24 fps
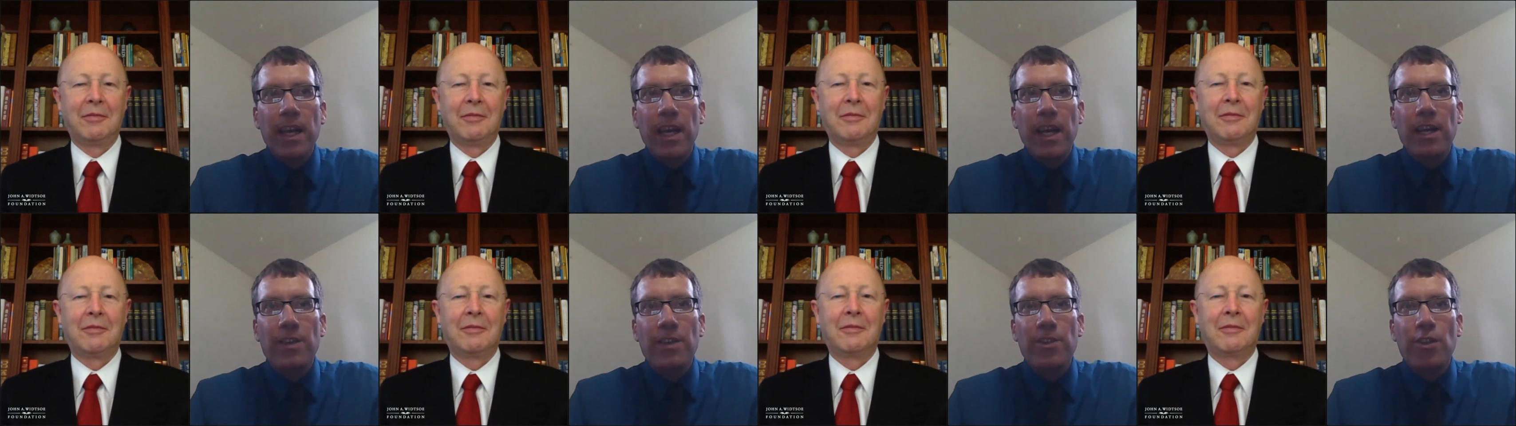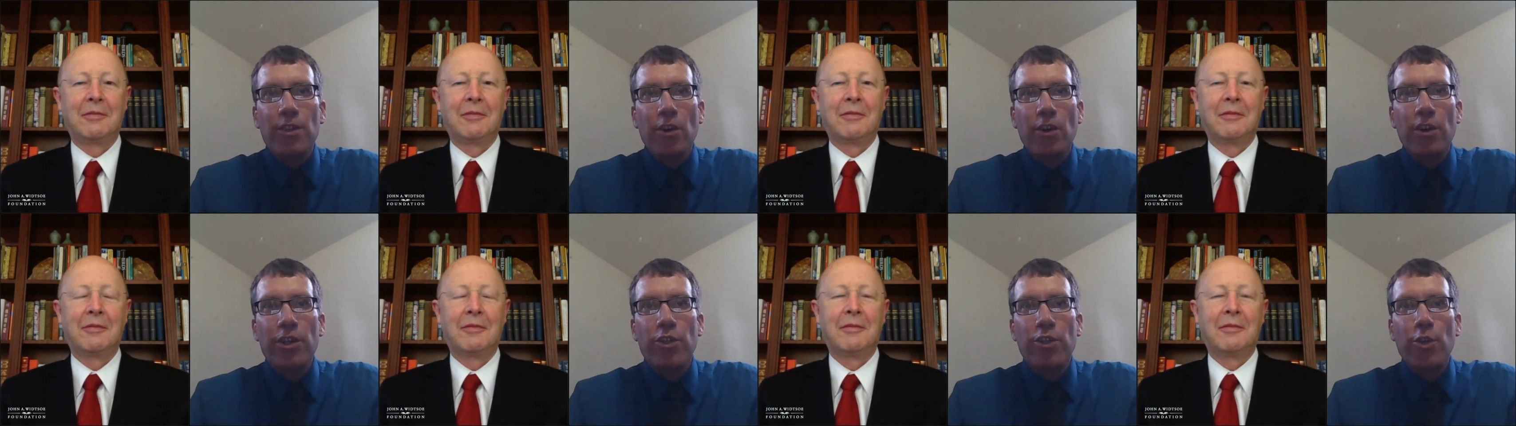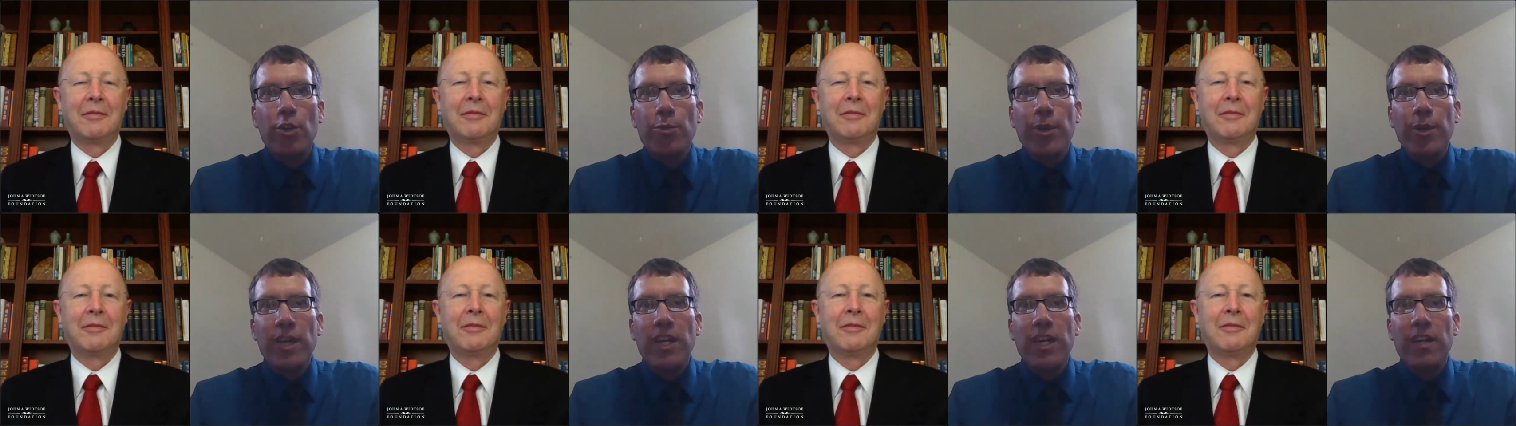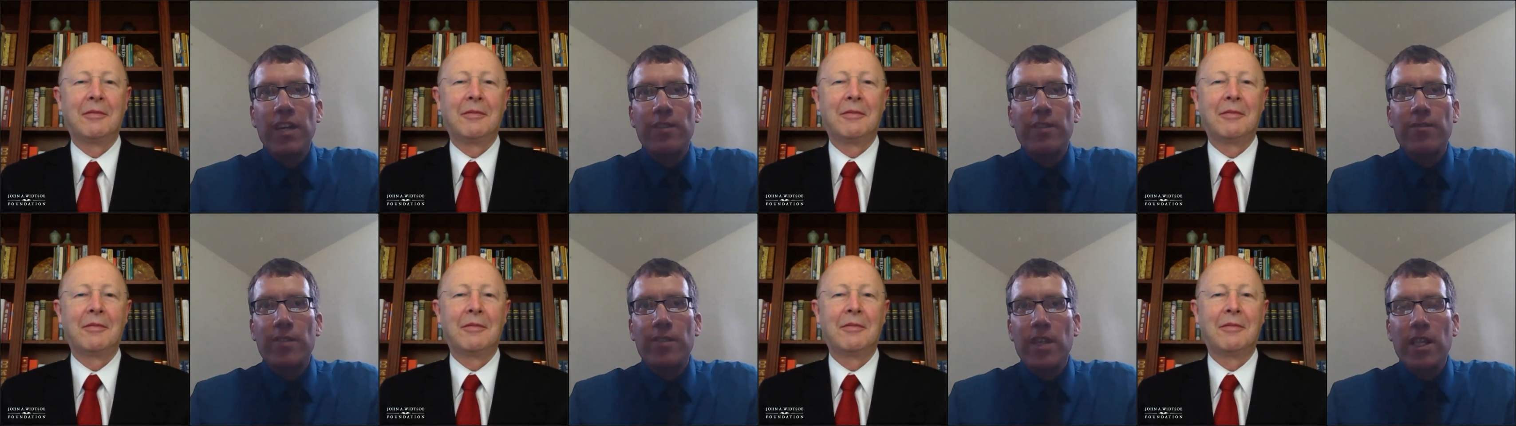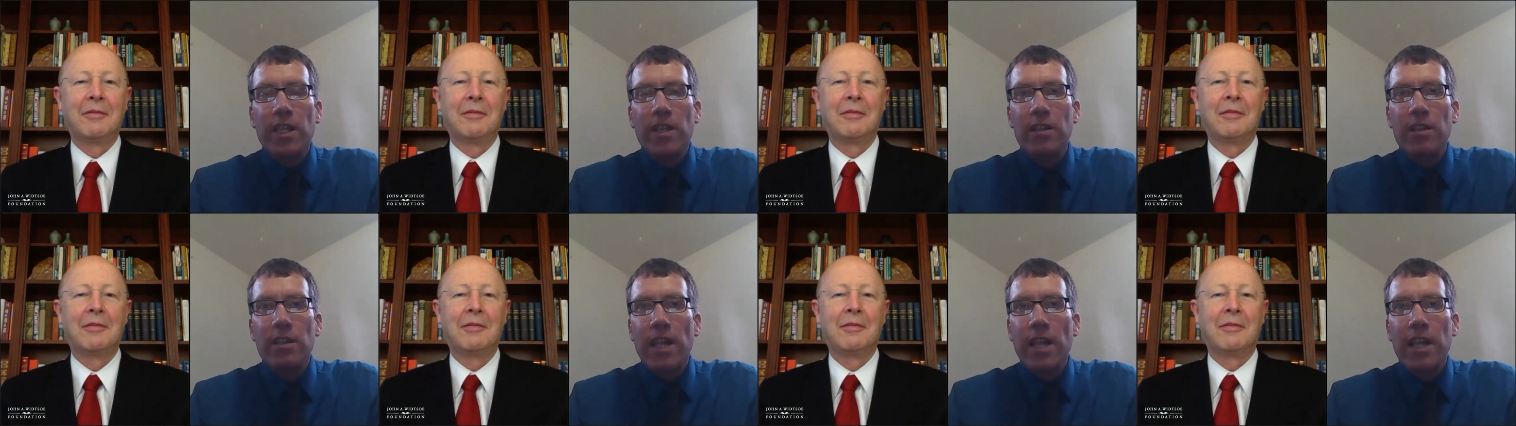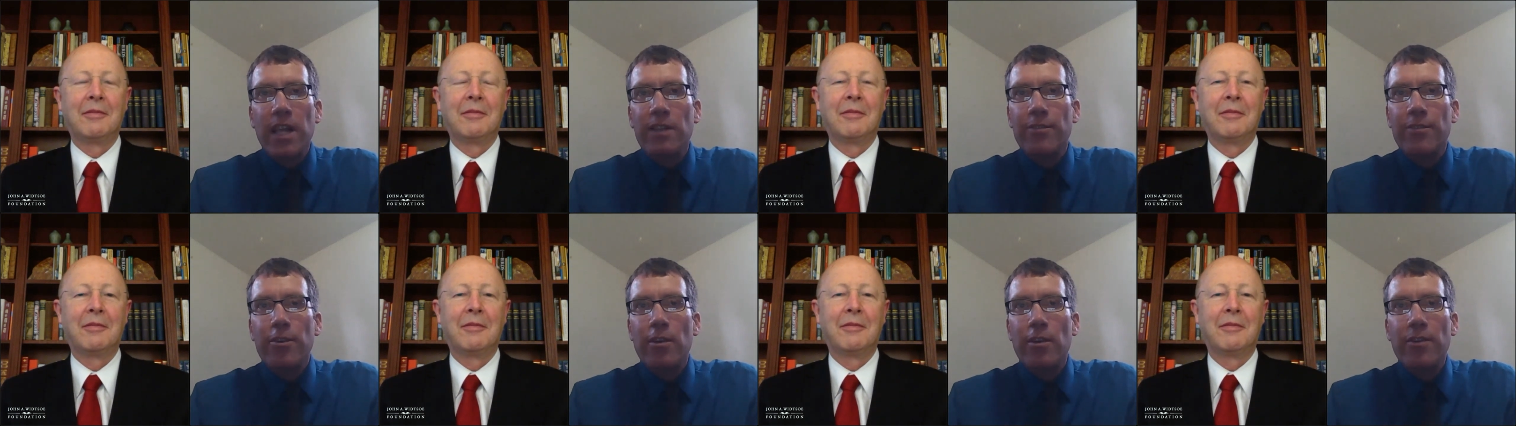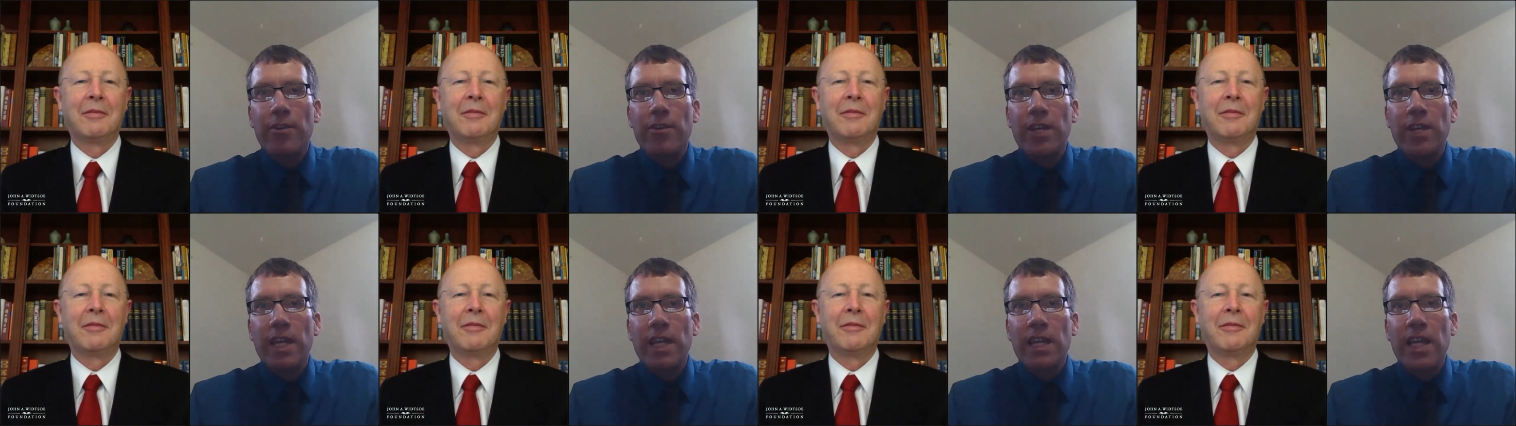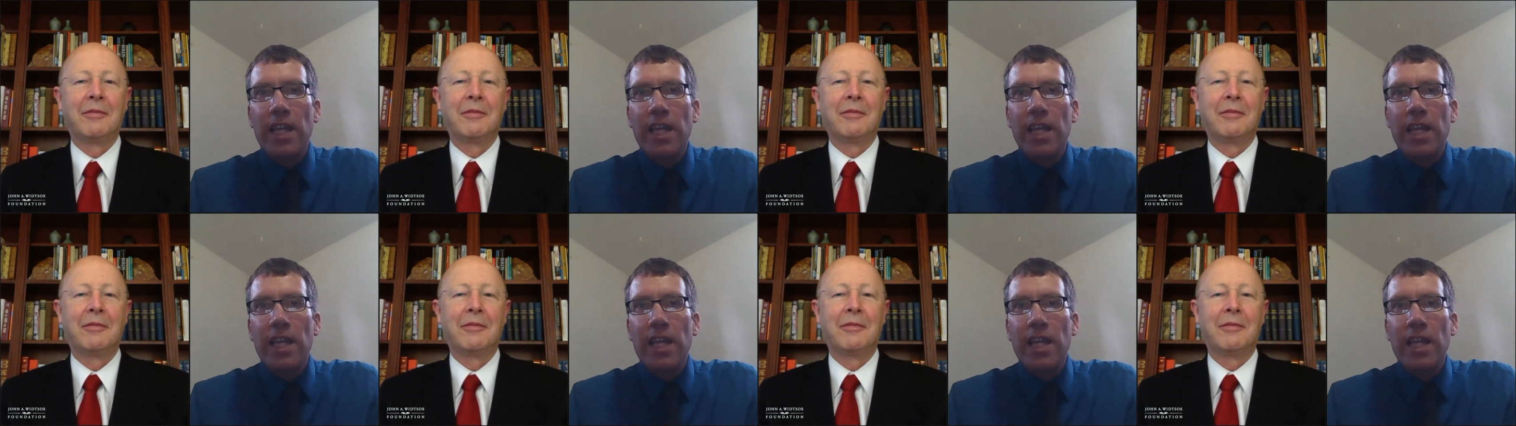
Speaker 1: and start interpreting it in, in light of your everyday